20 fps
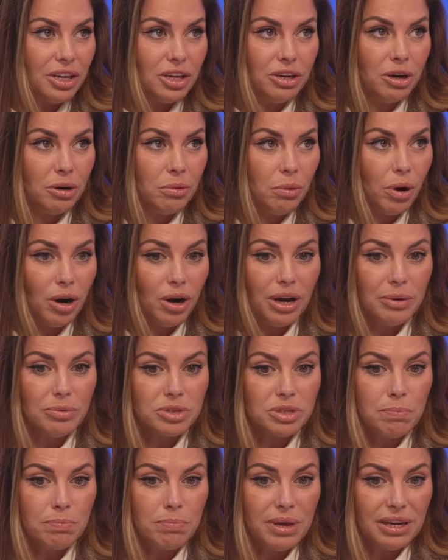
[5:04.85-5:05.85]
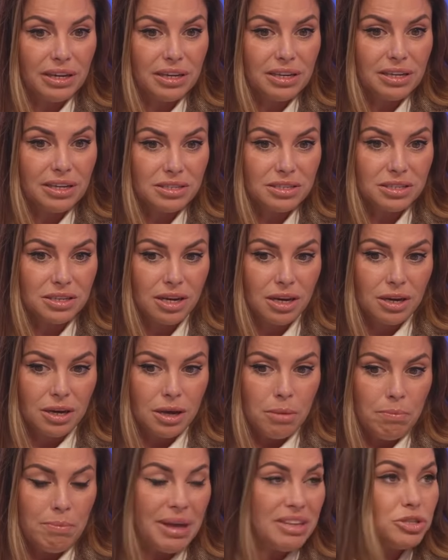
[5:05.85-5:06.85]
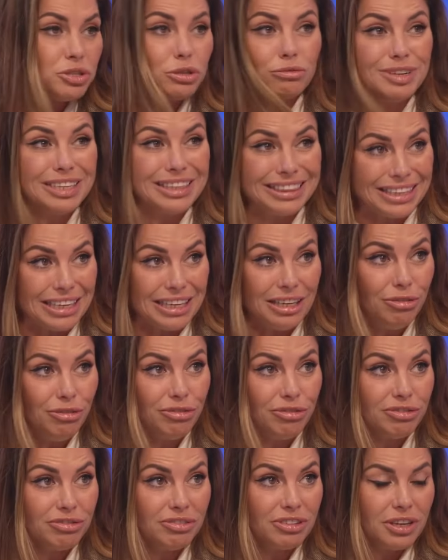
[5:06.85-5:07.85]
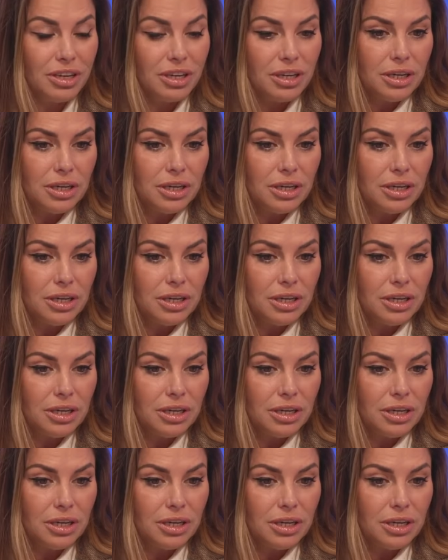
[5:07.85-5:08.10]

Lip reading: And you know what? It was the biggest mental relief